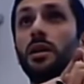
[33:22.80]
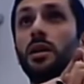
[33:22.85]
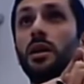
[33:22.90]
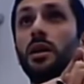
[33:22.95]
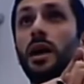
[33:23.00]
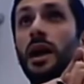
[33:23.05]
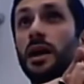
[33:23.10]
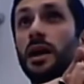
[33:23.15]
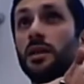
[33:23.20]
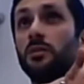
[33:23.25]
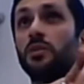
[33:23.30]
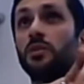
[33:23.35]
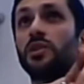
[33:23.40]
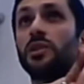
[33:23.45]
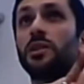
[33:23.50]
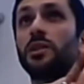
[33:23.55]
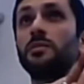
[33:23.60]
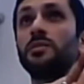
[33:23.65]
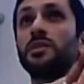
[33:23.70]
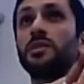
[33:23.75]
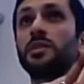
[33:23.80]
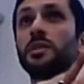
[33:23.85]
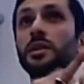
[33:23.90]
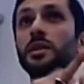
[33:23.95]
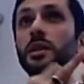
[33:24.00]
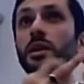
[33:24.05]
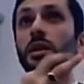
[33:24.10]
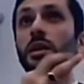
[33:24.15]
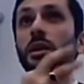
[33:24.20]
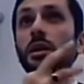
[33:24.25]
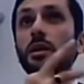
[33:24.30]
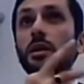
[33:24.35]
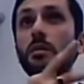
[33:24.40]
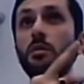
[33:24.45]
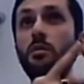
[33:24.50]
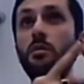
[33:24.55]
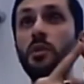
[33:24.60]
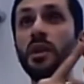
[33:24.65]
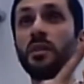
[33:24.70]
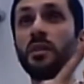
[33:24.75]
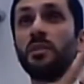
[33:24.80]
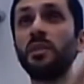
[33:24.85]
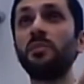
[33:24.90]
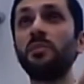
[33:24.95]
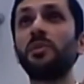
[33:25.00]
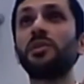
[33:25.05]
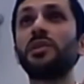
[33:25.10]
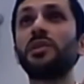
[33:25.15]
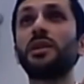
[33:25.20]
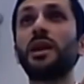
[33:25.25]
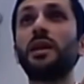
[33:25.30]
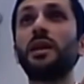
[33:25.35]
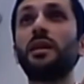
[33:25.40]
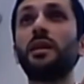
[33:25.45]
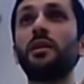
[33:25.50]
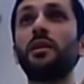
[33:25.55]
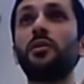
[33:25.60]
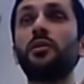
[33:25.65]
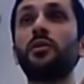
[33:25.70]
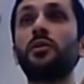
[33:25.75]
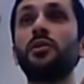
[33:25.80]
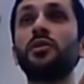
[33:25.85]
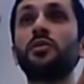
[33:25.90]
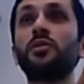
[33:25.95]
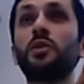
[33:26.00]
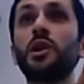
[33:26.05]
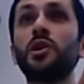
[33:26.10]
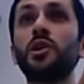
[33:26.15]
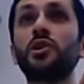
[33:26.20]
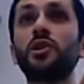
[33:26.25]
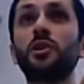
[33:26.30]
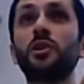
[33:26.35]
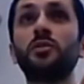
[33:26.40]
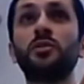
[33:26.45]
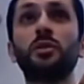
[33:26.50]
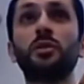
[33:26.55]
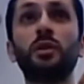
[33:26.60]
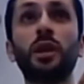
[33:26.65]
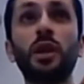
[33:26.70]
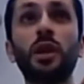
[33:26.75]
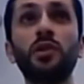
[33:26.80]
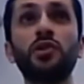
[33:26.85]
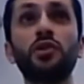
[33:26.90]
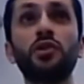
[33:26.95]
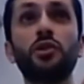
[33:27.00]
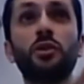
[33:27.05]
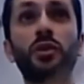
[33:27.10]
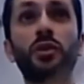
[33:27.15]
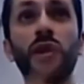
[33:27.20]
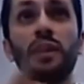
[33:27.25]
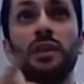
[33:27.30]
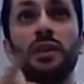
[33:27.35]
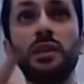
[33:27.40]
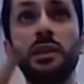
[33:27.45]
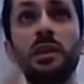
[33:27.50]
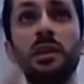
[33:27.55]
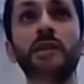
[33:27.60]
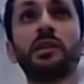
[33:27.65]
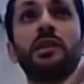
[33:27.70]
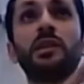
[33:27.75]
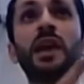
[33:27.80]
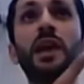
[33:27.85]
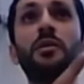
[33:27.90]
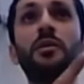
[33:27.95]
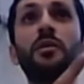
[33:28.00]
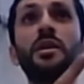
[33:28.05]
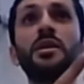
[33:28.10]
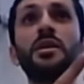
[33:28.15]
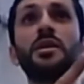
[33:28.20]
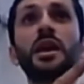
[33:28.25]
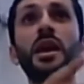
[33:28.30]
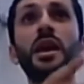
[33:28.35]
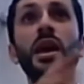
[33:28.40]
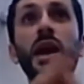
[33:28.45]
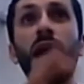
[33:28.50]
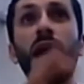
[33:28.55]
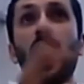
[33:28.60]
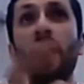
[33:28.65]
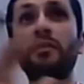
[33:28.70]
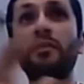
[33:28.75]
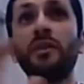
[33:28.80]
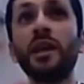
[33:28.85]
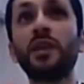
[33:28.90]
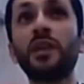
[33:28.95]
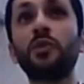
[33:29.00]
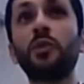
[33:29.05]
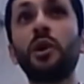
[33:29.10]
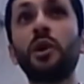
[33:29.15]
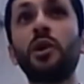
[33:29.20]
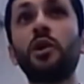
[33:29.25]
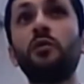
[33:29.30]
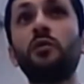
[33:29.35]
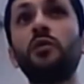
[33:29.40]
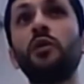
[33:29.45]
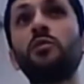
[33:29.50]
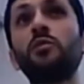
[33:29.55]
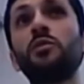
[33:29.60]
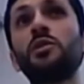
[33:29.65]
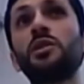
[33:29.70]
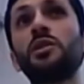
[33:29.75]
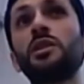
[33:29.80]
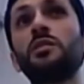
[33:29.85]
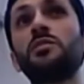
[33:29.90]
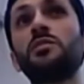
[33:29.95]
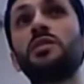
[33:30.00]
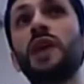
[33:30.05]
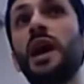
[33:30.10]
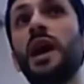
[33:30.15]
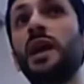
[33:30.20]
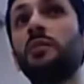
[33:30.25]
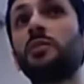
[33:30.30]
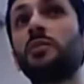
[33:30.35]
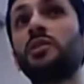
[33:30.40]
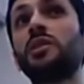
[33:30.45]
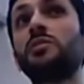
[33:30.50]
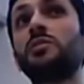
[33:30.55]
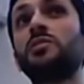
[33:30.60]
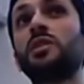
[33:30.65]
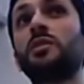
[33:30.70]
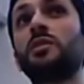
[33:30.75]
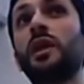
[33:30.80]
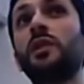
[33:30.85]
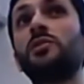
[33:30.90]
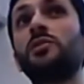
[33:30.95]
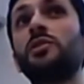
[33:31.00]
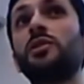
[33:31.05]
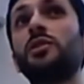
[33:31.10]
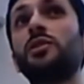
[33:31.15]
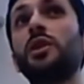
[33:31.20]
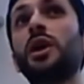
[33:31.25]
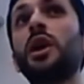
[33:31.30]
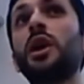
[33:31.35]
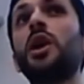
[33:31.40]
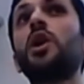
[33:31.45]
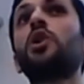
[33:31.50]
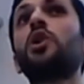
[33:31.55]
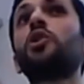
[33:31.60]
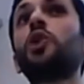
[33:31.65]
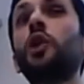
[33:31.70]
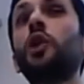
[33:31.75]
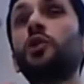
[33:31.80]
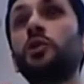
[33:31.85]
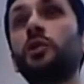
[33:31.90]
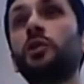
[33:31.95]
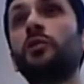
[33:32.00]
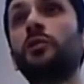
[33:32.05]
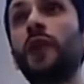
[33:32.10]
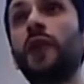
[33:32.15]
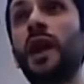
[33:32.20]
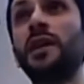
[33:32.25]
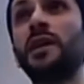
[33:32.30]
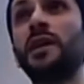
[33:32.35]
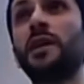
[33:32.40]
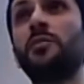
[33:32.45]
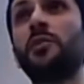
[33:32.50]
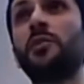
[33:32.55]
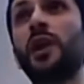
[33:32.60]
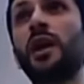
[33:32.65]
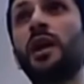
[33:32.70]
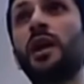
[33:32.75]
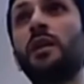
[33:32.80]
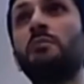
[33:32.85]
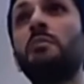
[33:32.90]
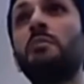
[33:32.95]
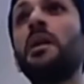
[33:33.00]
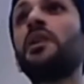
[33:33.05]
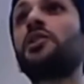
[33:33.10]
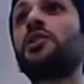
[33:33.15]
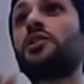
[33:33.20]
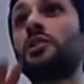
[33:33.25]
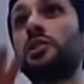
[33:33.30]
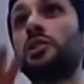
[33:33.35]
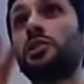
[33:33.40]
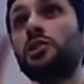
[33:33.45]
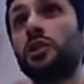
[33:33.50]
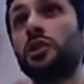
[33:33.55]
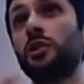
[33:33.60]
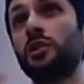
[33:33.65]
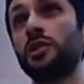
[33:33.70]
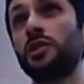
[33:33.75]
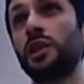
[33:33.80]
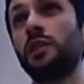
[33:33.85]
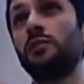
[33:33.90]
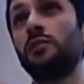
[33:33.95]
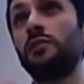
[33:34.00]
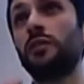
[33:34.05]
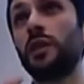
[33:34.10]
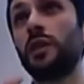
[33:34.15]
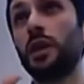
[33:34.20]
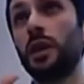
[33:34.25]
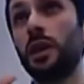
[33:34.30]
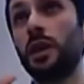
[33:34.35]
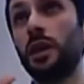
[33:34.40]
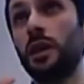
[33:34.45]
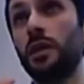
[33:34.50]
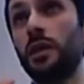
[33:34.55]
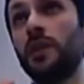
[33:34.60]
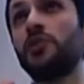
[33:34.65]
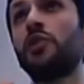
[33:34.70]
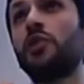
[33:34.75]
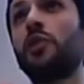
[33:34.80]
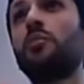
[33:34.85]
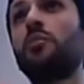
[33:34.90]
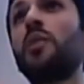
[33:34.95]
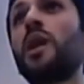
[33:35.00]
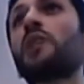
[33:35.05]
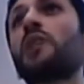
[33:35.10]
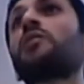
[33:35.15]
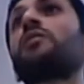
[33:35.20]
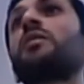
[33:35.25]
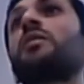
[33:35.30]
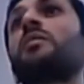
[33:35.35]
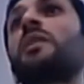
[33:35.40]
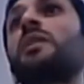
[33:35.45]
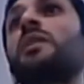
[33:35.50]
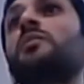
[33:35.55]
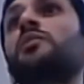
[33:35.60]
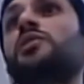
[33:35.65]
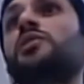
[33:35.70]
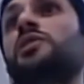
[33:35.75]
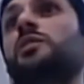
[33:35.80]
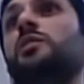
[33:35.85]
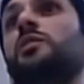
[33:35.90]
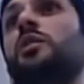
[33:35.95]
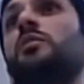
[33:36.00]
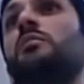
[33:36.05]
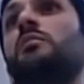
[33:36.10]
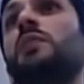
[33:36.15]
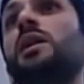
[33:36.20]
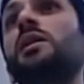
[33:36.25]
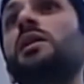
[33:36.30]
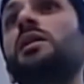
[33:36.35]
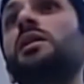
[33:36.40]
and Muslims, bring people together through these workshops or lunch or any little gatherings, have a network of non-Muslims and Muslims around you, go to the Friday prayer, make sure you show yourself that you're part of the main Muslim Ummah,